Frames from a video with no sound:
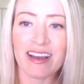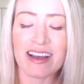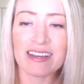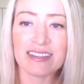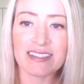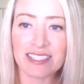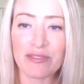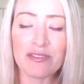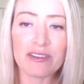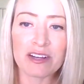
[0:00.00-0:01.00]
a
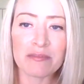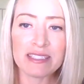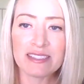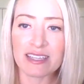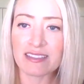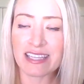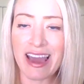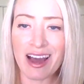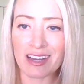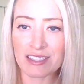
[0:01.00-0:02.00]
7-figure business,
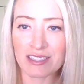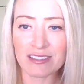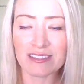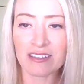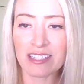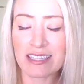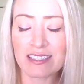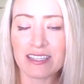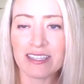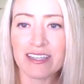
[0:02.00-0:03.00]
cash
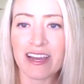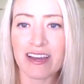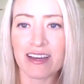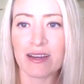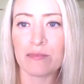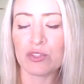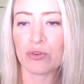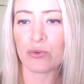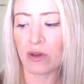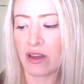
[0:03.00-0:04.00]
collected.
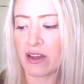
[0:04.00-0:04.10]
So